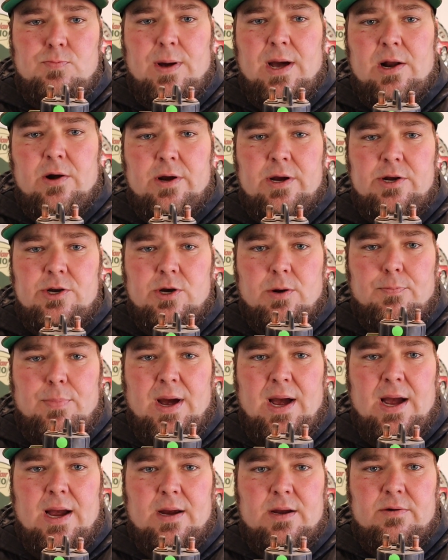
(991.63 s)
battery in your
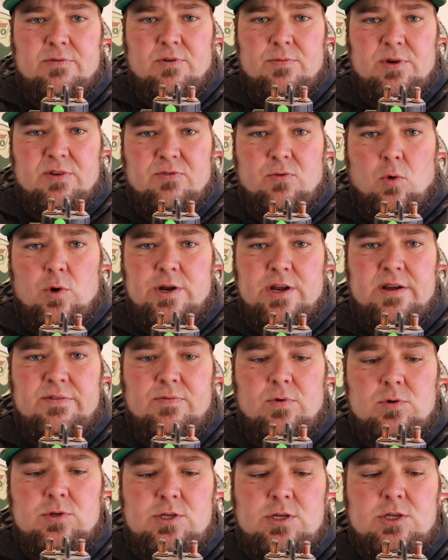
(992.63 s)
pack from your 48
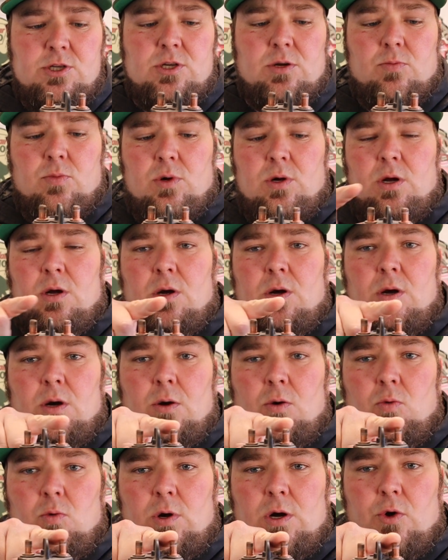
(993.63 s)
volt system
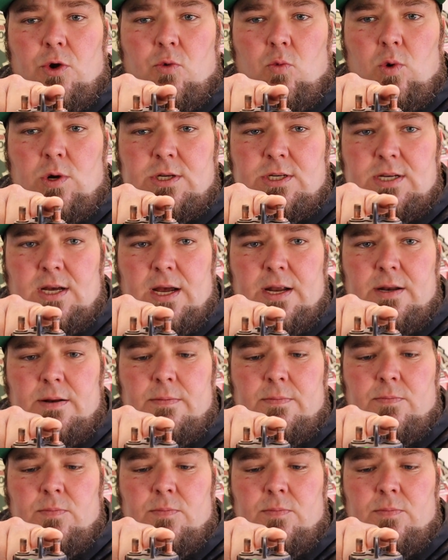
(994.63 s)
will go to one side.